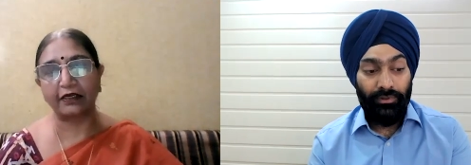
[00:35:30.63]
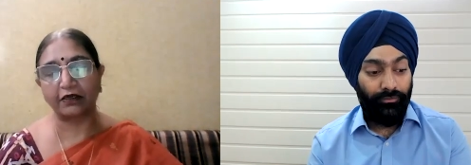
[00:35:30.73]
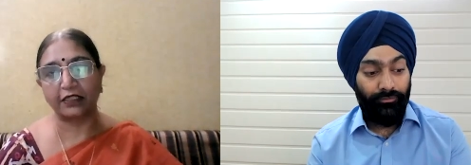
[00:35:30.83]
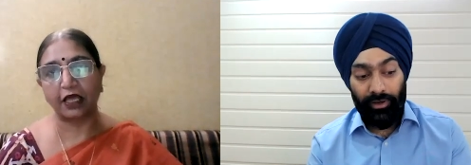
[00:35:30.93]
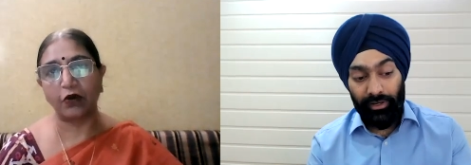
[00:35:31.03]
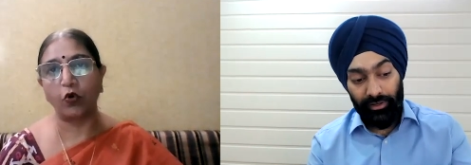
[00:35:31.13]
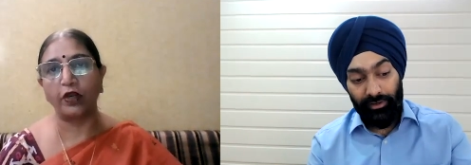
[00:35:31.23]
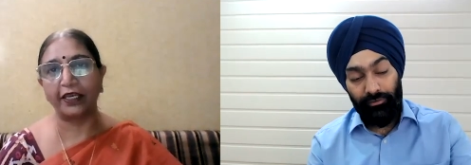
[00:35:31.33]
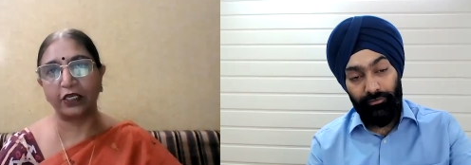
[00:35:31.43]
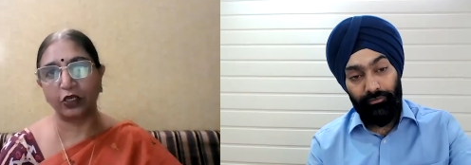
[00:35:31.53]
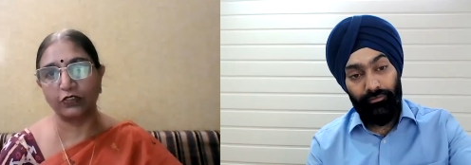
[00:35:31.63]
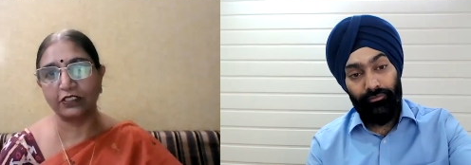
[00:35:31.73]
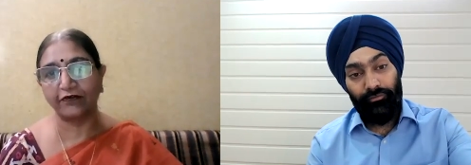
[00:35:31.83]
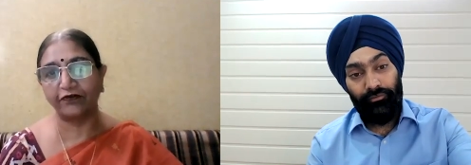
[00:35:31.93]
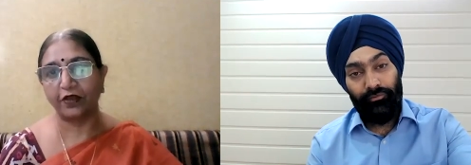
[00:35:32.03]
Speaker 1: that the whole
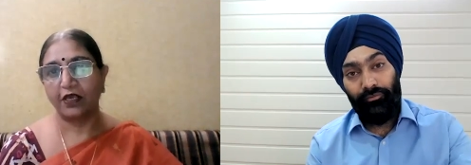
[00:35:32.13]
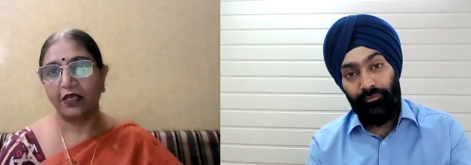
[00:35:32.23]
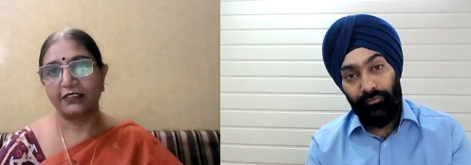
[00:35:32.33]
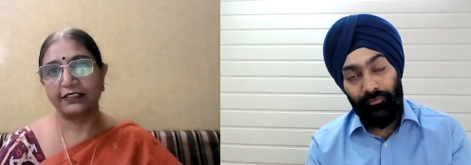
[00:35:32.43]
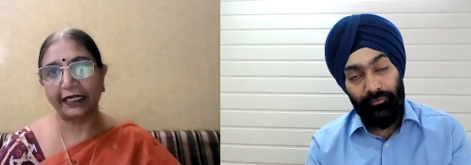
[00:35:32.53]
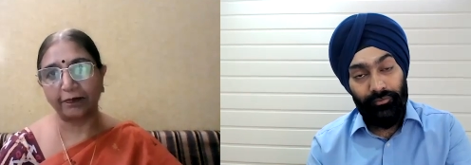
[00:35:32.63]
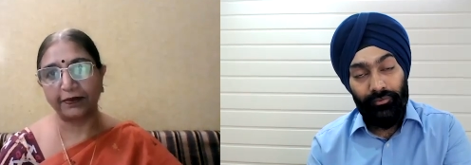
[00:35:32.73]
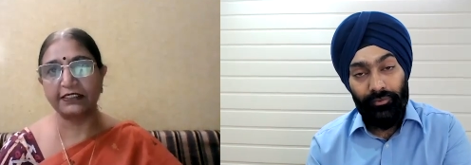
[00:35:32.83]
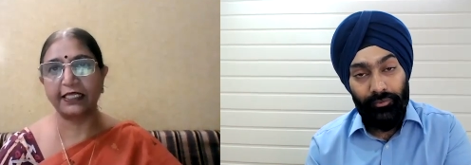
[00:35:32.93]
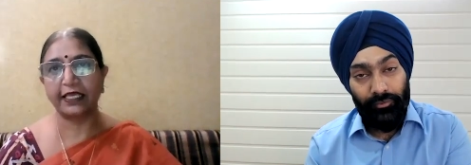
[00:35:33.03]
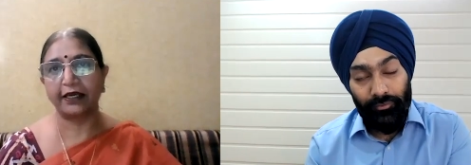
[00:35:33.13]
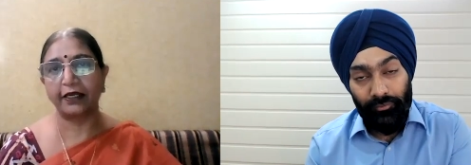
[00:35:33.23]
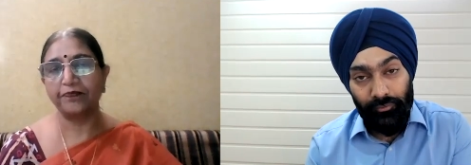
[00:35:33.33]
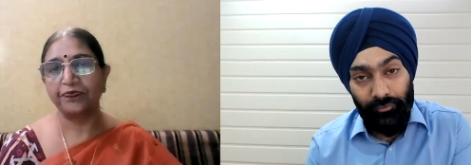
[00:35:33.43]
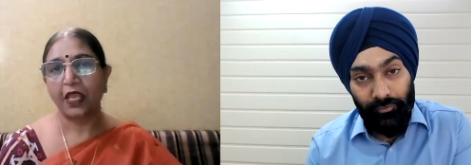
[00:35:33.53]
inclusive setup is there.
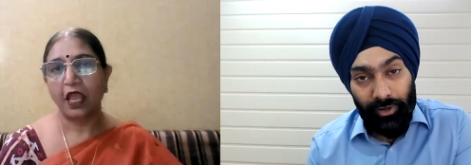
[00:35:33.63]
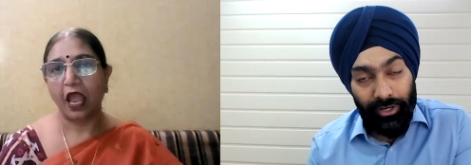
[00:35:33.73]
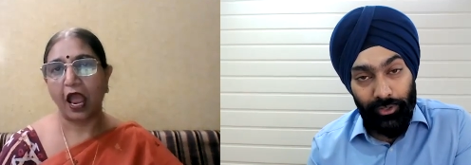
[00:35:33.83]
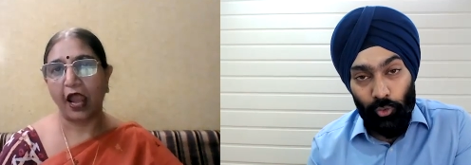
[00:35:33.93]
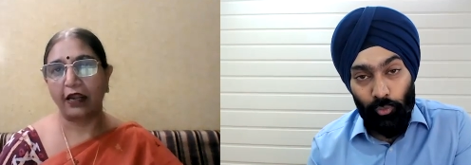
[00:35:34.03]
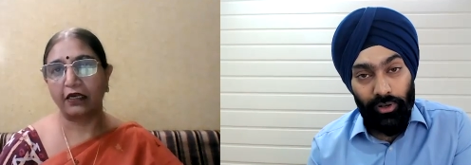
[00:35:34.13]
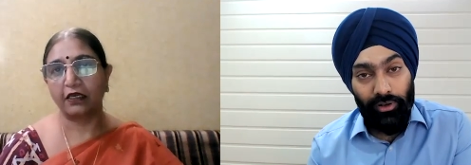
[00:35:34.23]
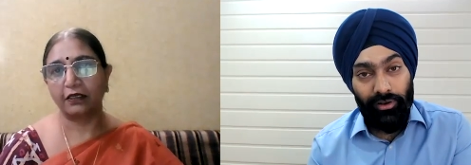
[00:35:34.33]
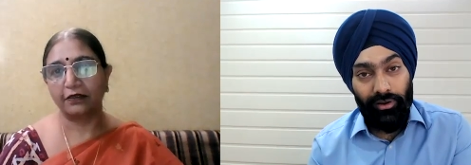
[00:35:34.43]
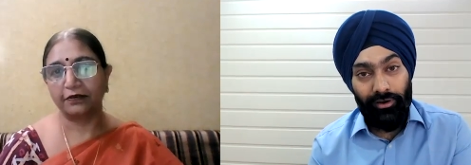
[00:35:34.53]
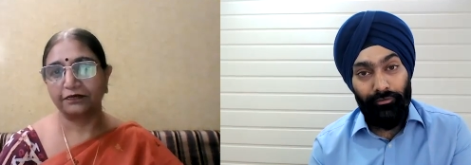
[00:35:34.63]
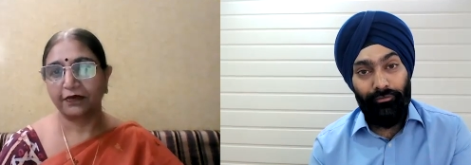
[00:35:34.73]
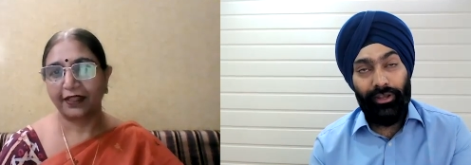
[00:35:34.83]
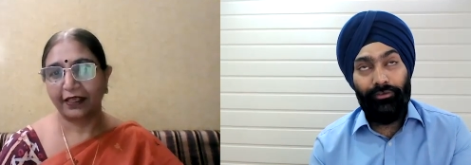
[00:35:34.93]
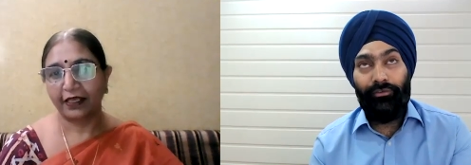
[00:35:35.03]
Very and, noble, uh, uh
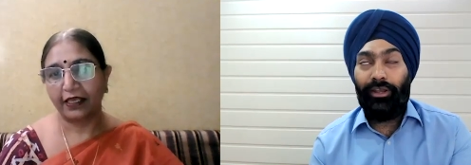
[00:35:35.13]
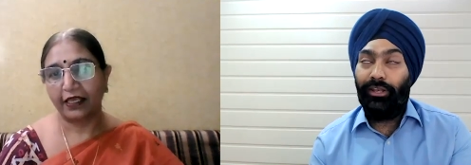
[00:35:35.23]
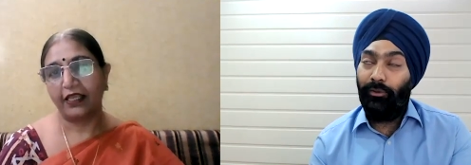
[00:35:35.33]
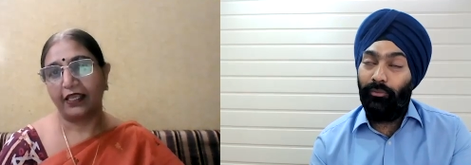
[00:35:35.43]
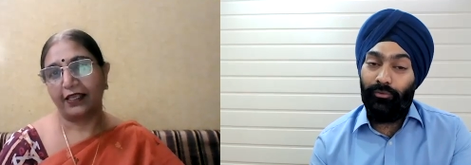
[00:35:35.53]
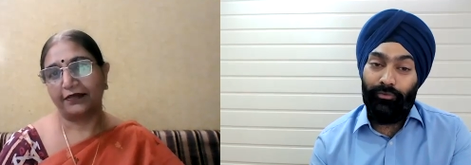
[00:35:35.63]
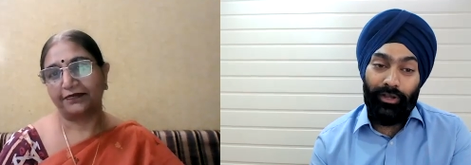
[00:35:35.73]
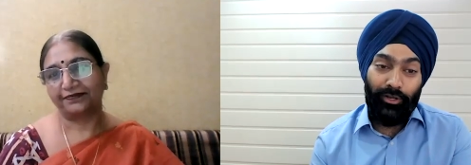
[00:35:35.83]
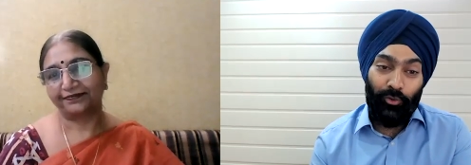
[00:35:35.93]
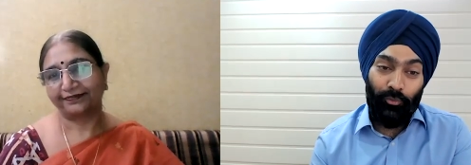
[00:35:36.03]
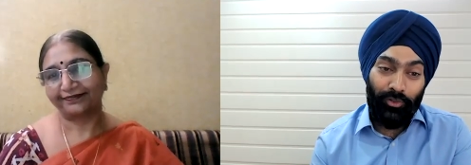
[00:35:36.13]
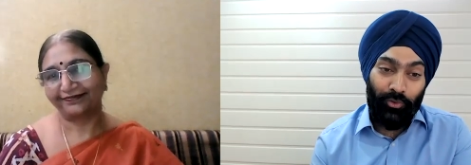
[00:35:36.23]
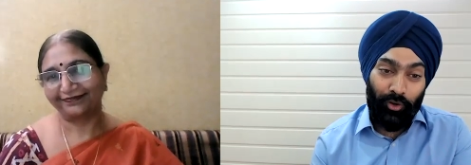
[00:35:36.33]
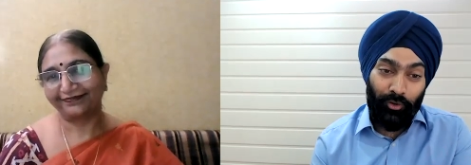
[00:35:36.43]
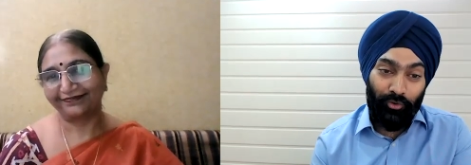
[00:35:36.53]
very very
Speaker 2: very noble
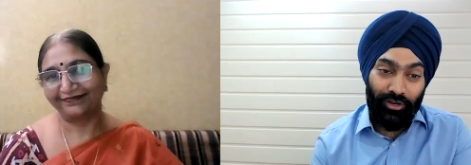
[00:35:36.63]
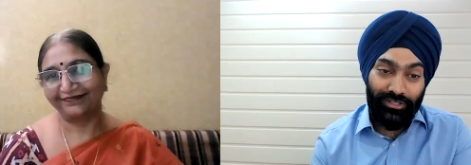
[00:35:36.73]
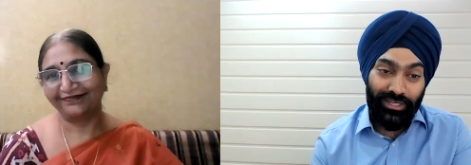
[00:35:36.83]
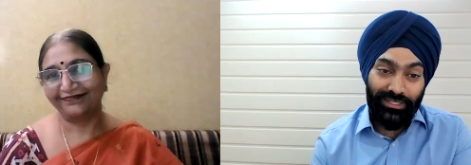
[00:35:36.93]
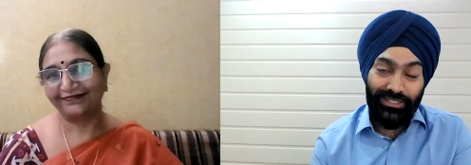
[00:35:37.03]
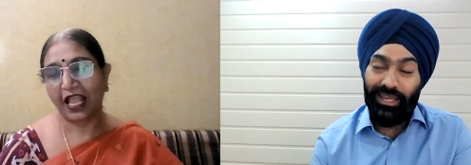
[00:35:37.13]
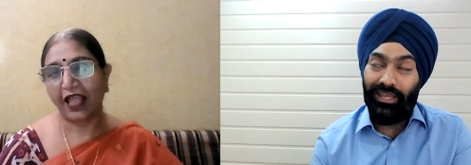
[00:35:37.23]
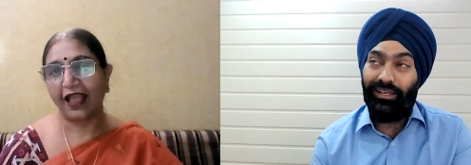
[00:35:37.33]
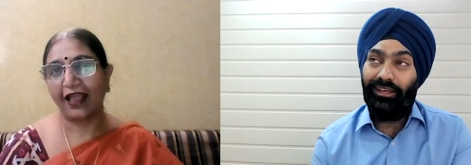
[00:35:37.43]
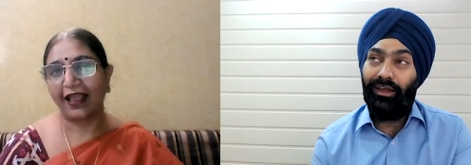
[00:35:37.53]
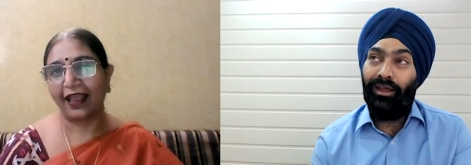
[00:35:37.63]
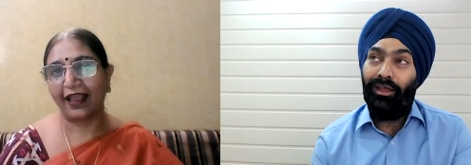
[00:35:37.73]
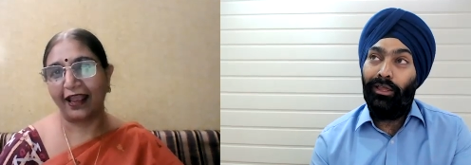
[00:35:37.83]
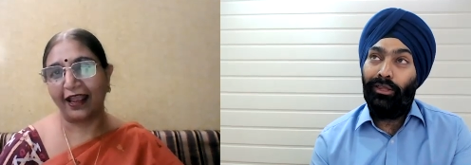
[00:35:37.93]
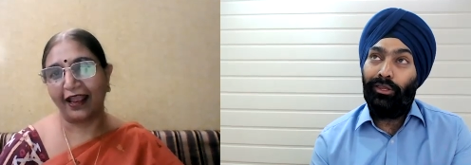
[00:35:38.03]
thought process and uh,
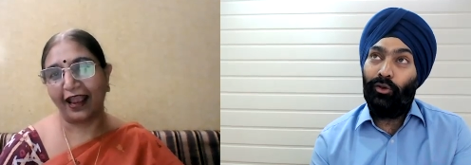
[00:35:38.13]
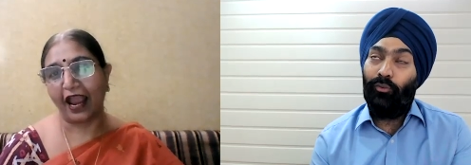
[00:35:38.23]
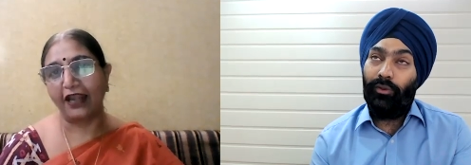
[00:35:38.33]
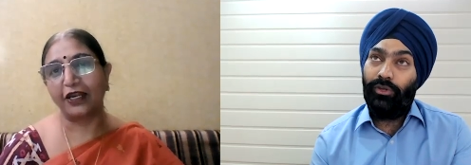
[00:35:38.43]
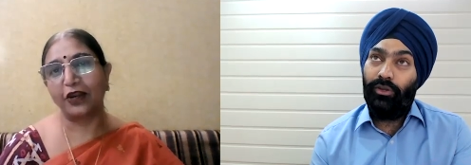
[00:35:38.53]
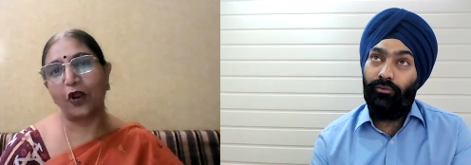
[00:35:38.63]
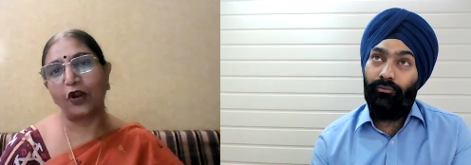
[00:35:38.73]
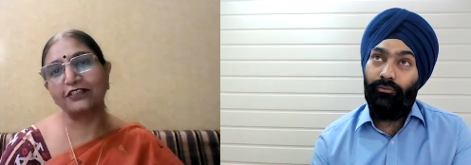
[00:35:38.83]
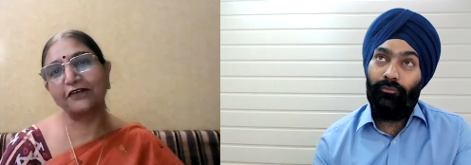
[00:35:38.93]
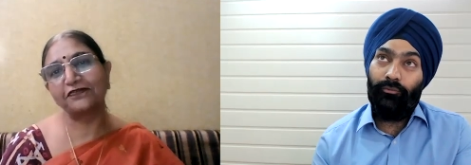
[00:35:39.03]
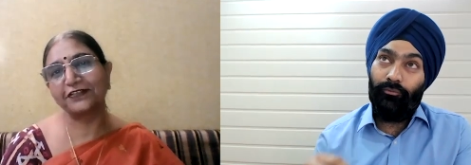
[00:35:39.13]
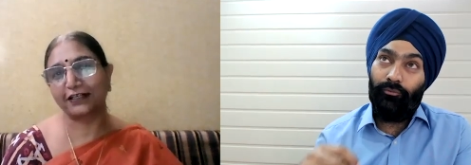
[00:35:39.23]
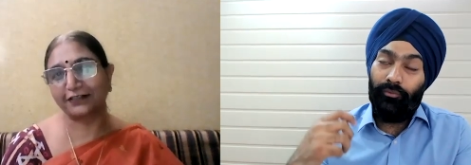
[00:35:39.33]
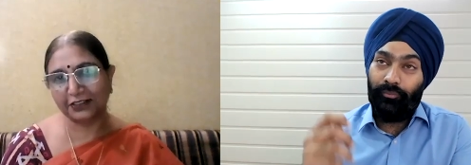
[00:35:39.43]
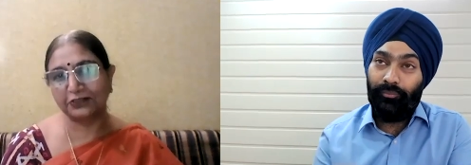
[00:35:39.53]
you know and
Speaker 1: lots of
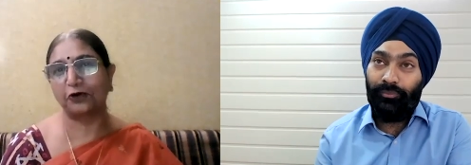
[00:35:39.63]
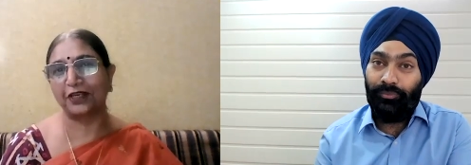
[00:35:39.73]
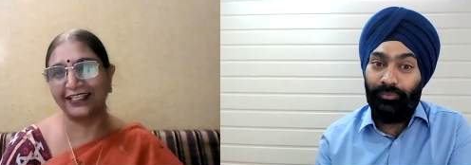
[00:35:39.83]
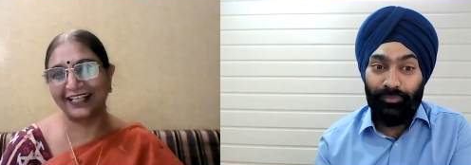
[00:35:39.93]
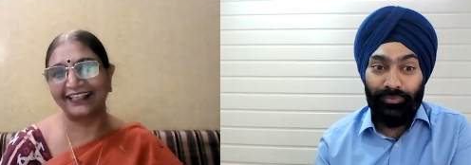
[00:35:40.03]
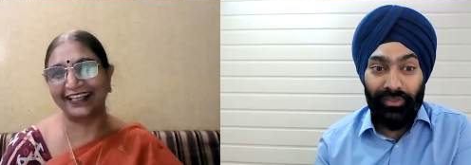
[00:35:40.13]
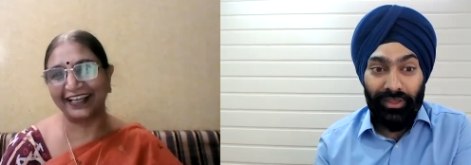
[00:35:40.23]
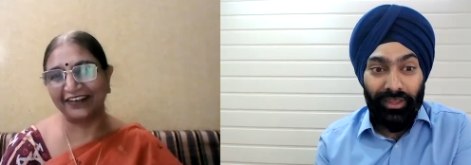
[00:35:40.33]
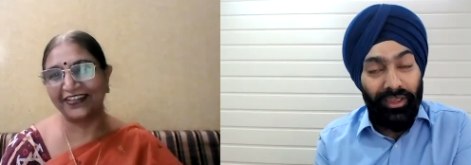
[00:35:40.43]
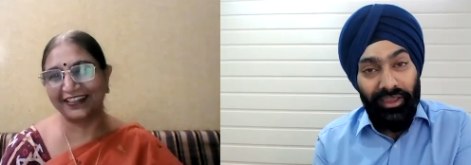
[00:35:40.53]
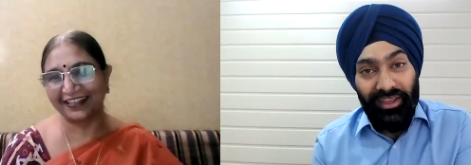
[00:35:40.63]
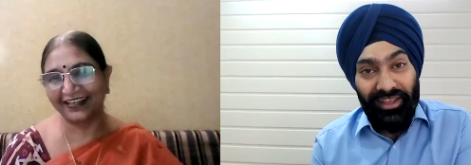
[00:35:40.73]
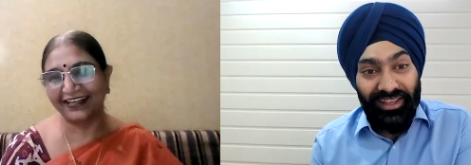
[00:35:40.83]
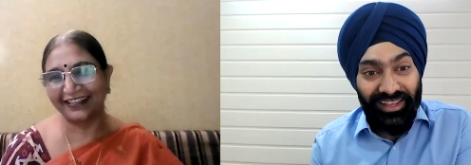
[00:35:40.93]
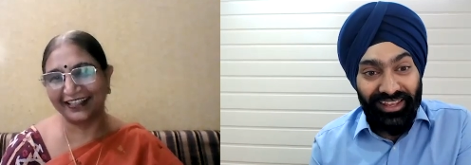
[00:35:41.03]
success stories are there with
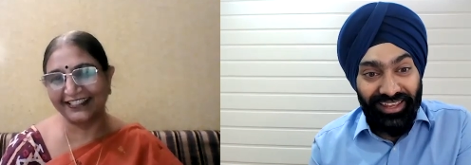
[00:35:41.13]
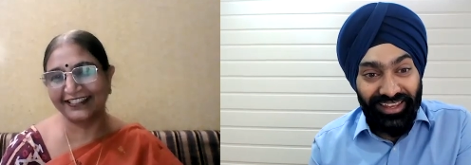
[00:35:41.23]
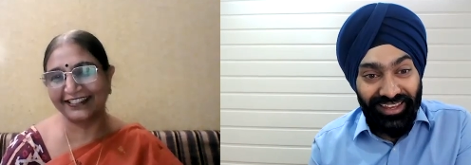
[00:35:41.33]
the, these